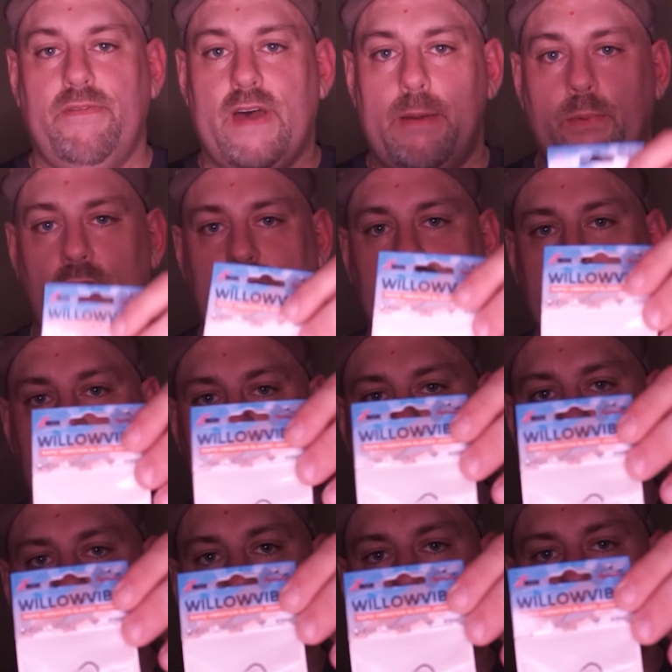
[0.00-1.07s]

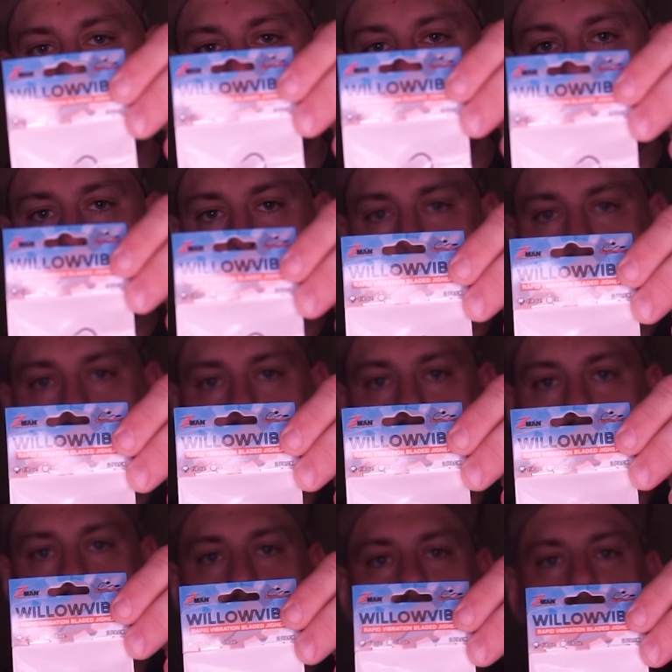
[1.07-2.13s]
vibration bladed jig
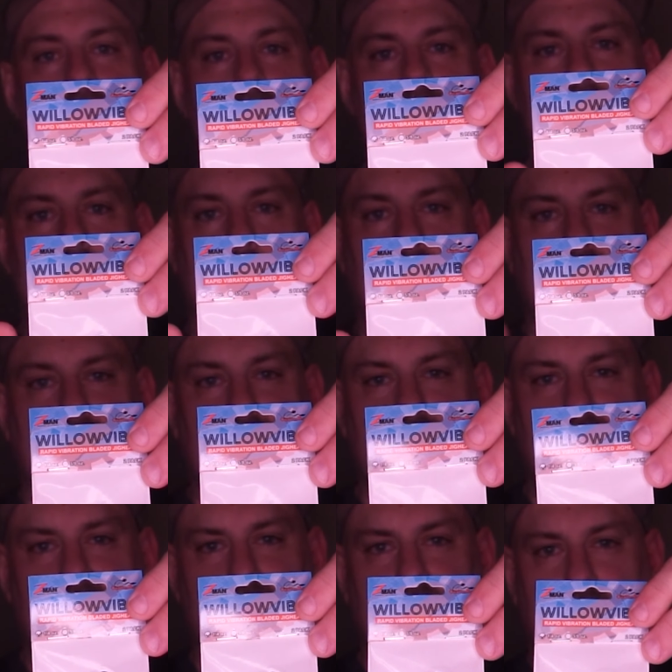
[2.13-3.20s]
head. Now this
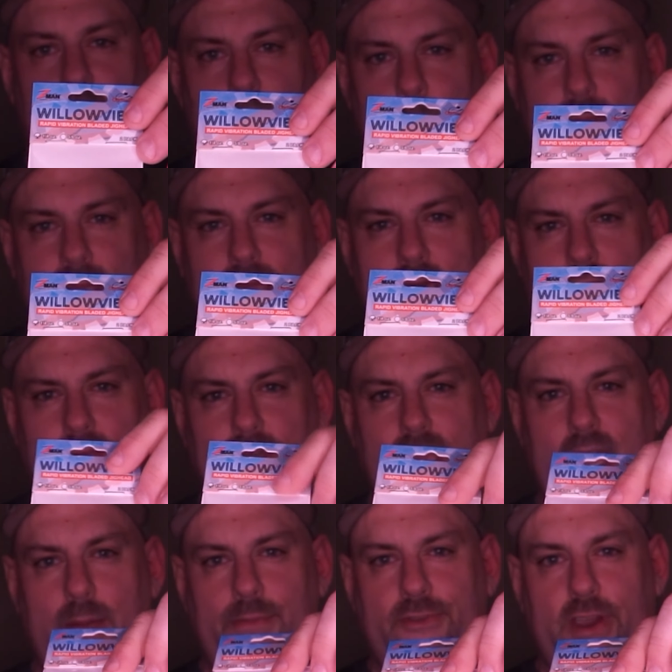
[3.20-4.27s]
is going to be kind of a
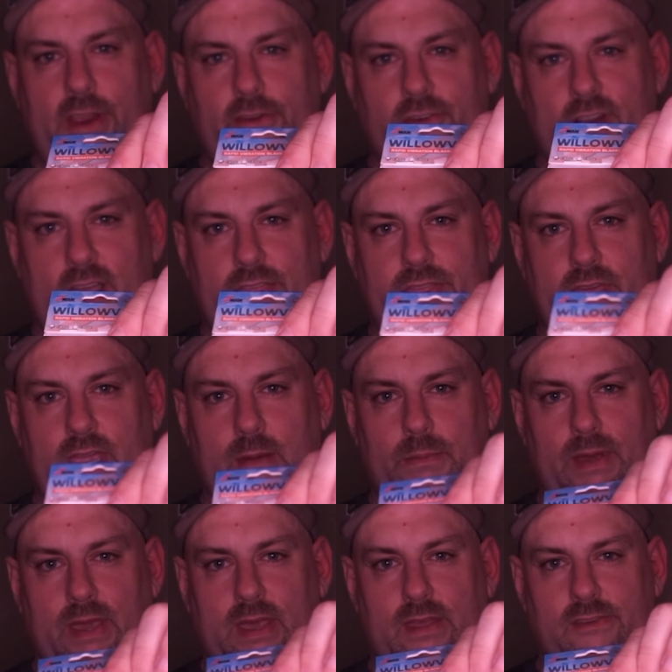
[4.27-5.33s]
game changer, I think,
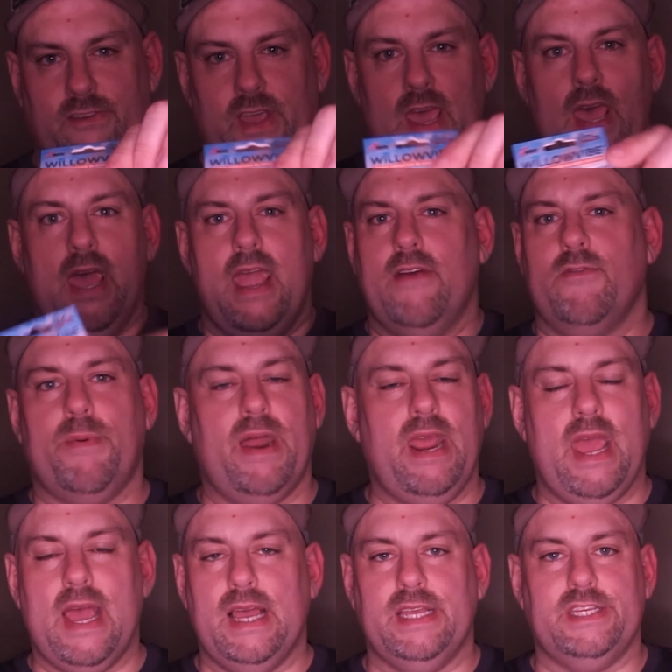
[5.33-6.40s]
because everybody
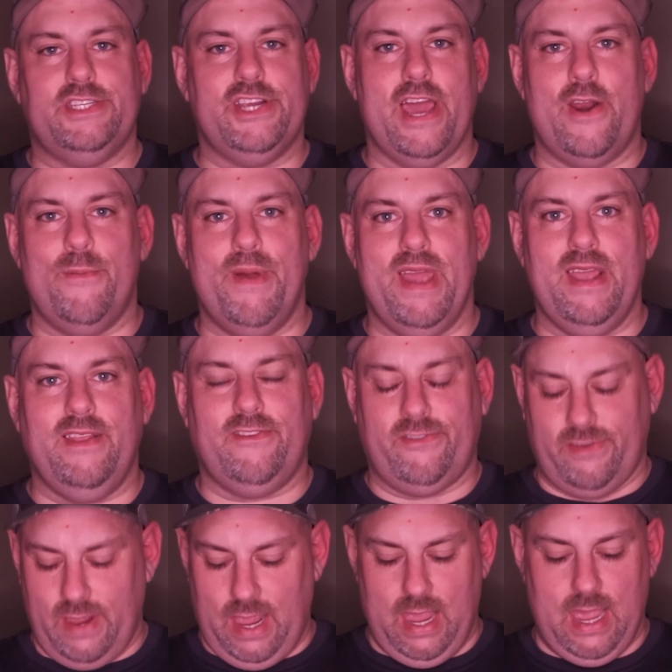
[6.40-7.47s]
has
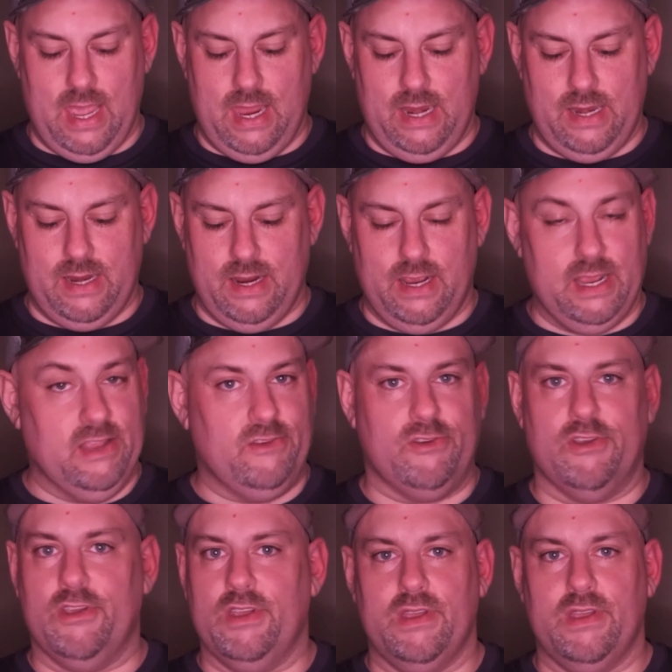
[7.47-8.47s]
chatterbaits, and is